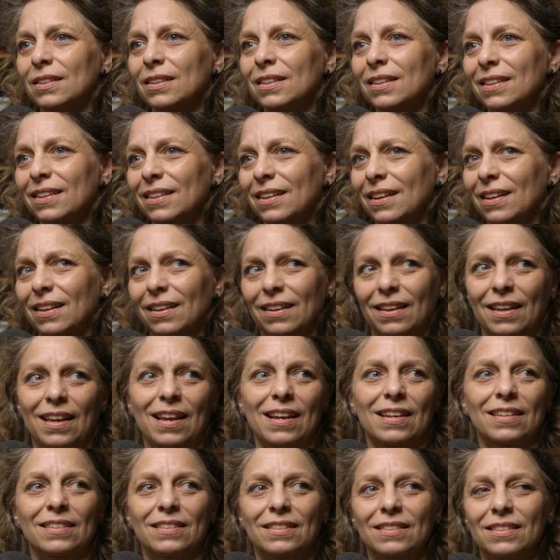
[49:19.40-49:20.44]
and
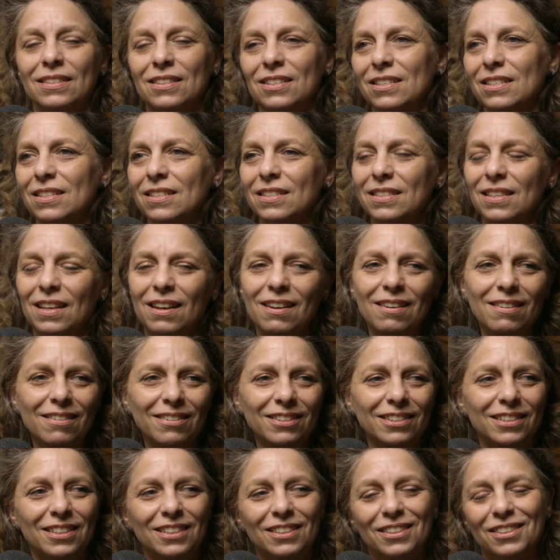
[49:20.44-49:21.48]
yes. And you just think, oh,
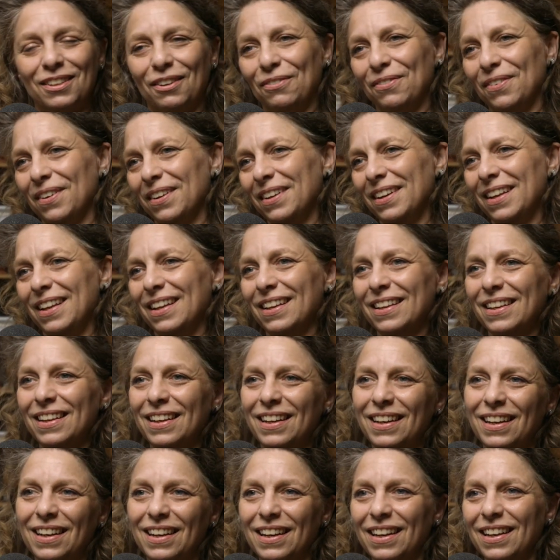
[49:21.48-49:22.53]
she's so funny,
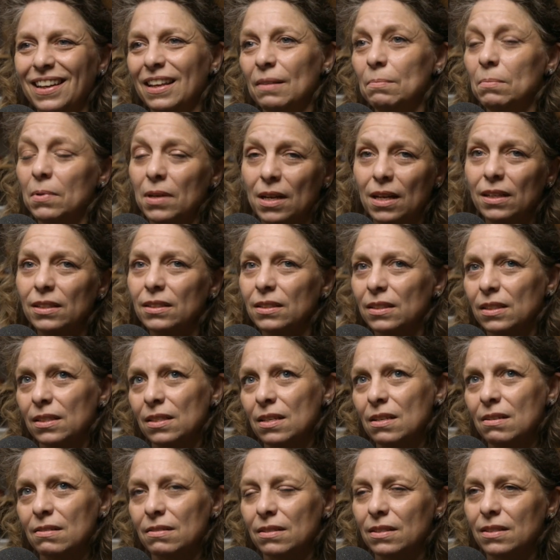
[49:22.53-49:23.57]
but actually
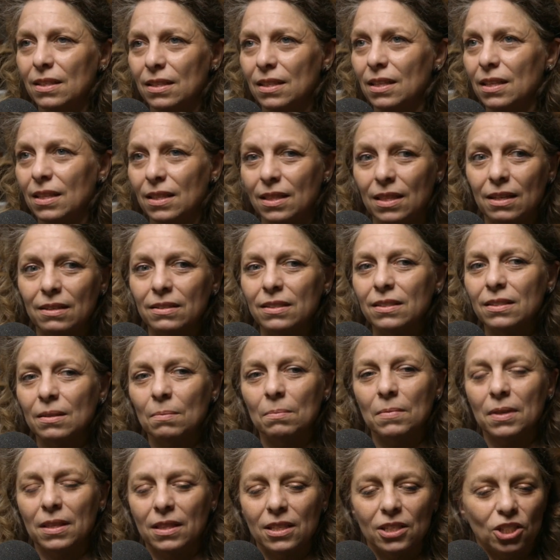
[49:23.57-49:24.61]
no, there's
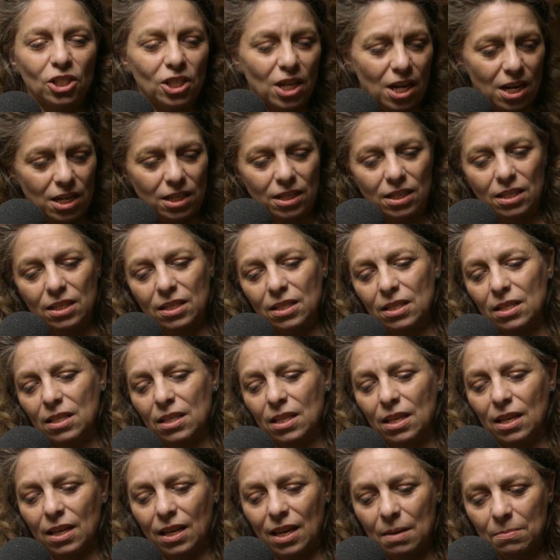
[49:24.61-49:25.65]
something that changes in the
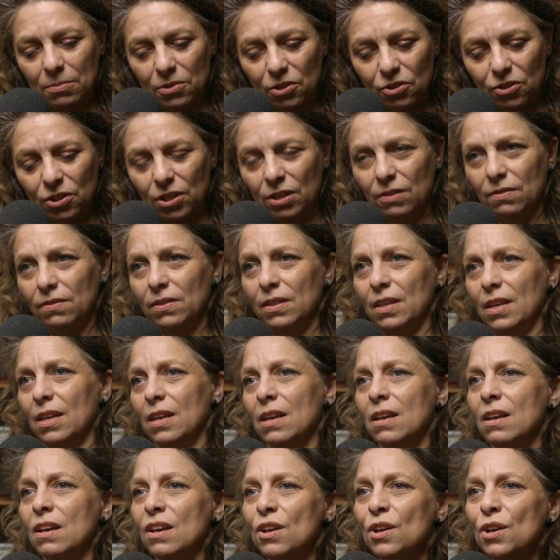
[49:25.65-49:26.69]
chemistry of the
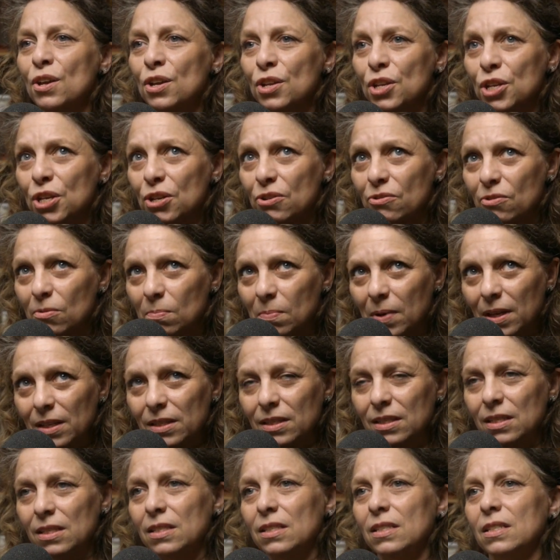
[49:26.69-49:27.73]

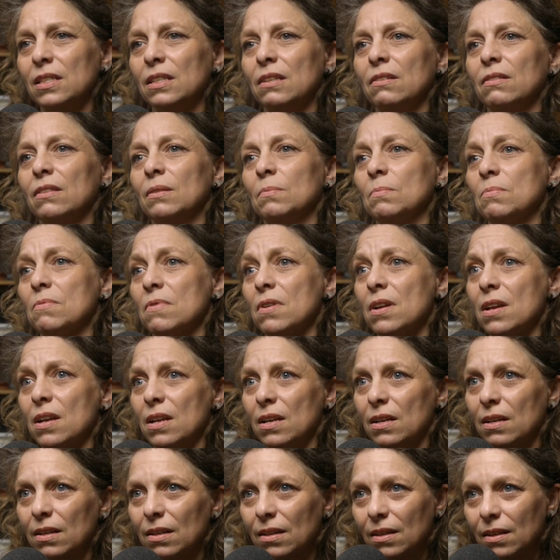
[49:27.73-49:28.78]
neuroplasticity of the brain
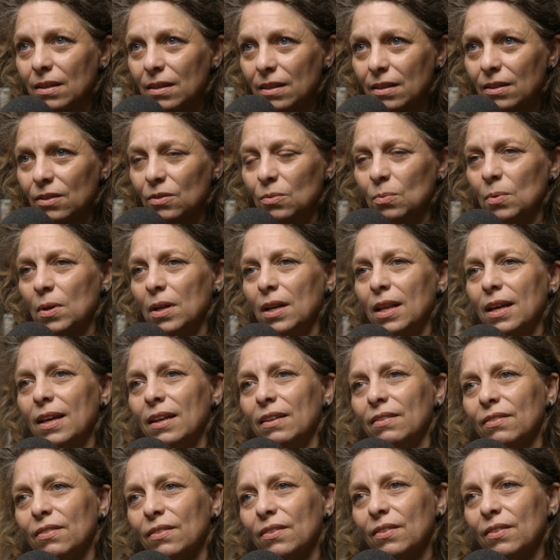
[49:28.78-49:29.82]
as well as.